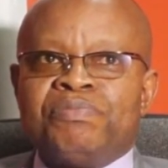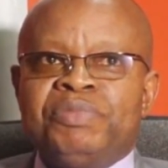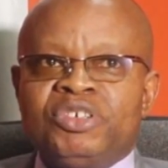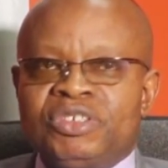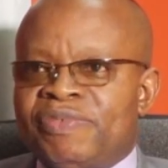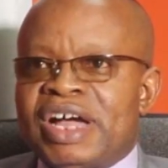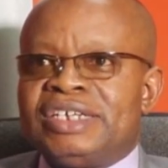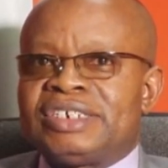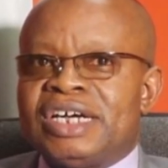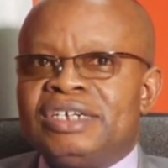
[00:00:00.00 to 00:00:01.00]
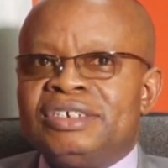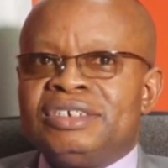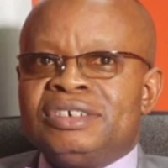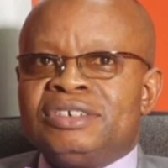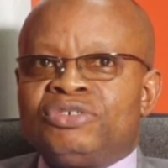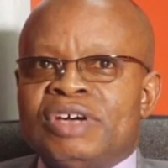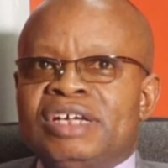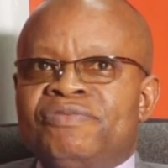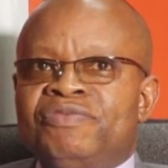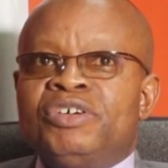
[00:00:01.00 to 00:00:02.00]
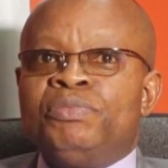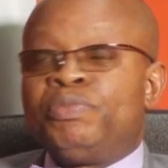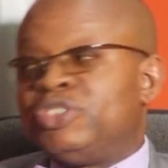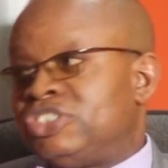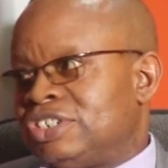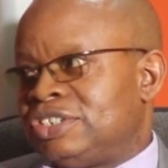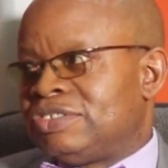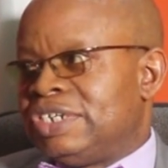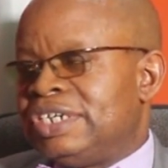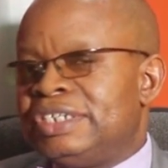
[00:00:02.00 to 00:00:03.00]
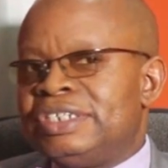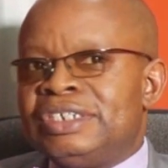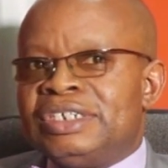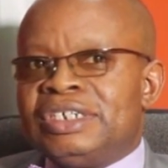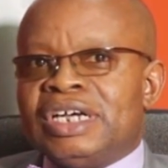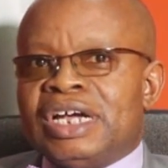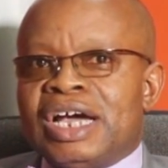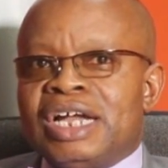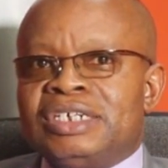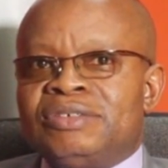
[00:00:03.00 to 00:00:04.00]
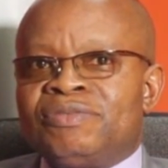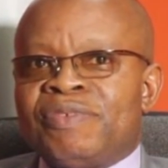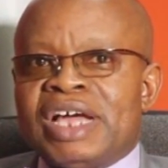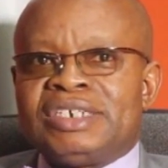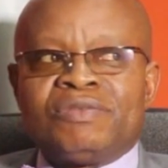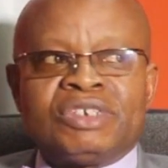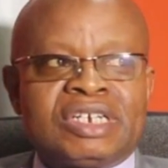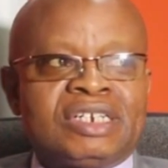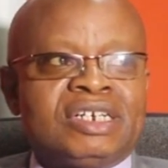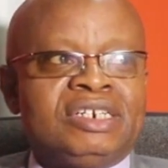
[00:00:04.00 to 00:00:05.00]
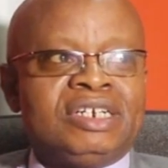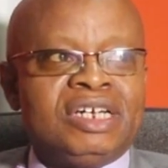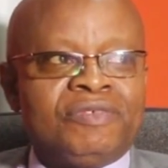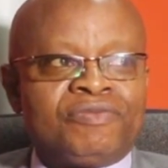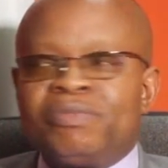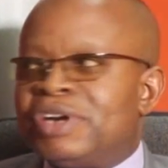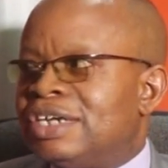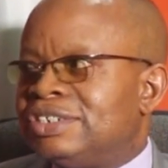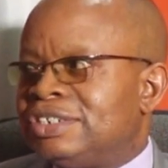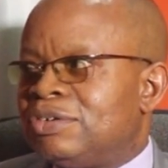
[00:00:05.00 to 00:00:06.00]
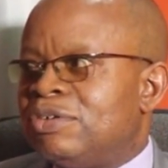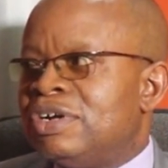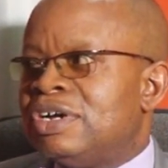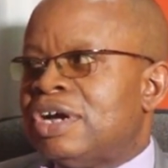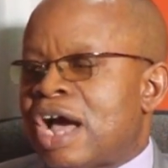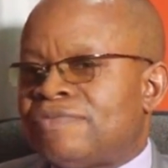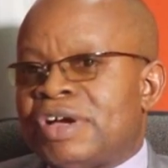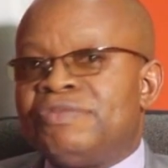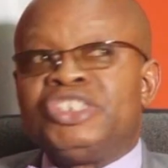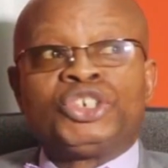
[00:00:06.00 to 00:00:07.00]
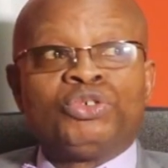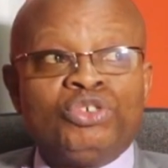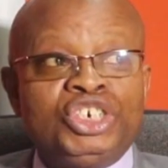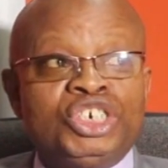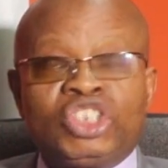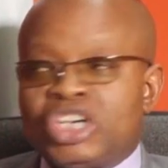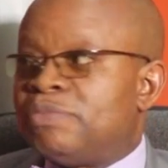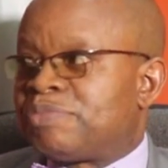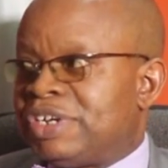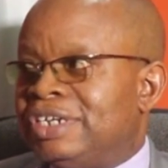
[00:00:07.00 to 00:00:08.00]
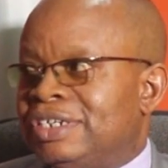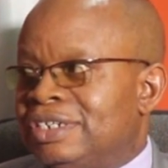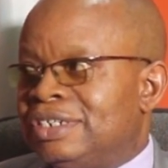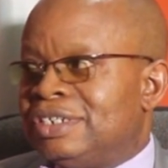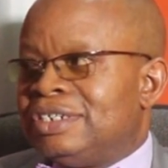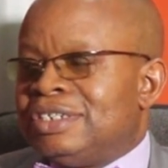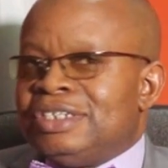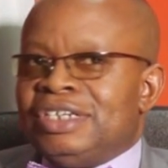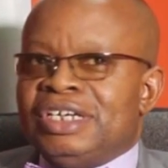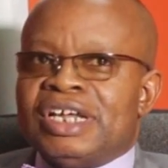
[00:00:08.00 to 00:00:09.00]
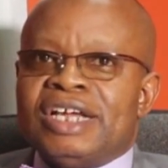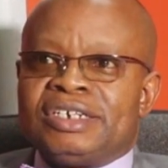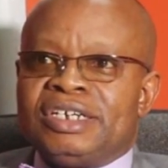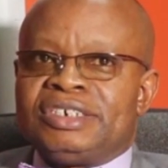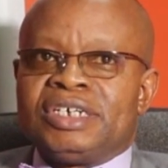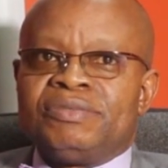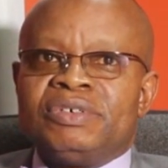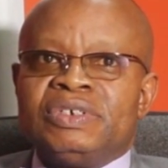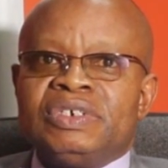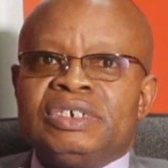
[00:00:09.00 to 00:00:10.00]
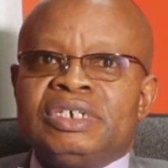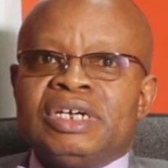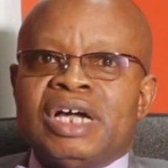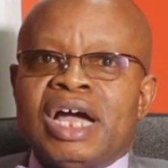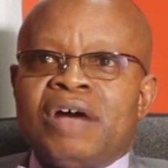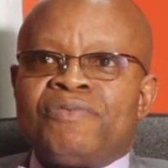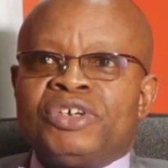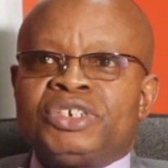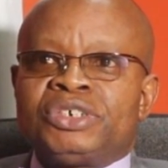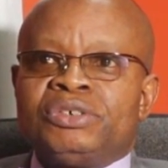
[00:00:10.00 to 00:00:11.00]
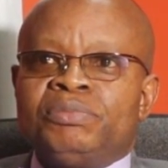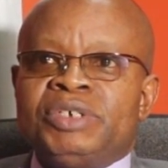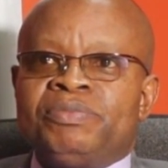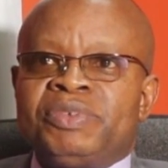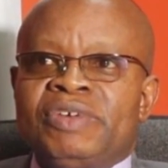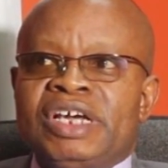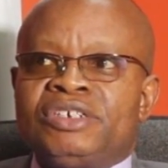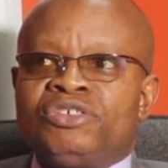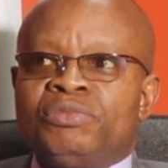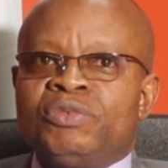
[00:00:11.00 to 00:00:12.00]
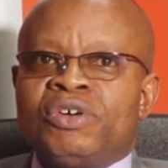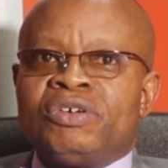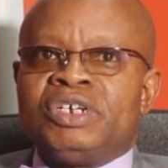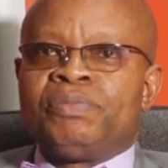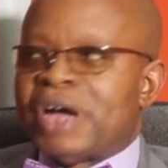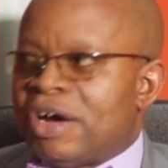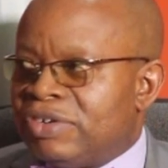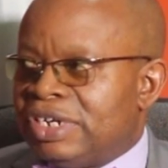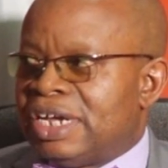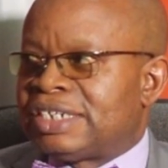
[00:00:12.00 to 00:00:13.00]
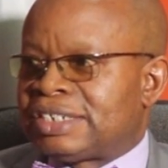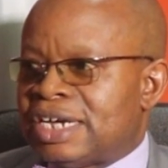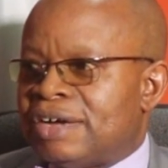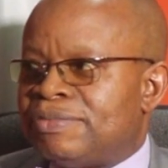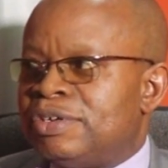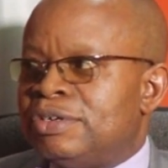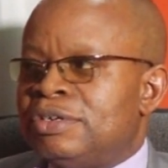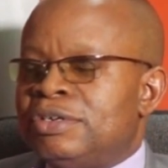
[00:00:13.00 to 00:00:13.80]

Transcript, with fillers: and built Pfizer to an enviable position today. And Pfizer was started again from ground zero after we sold the old company in 1997. I've also been privileged to be one of the pioneer staff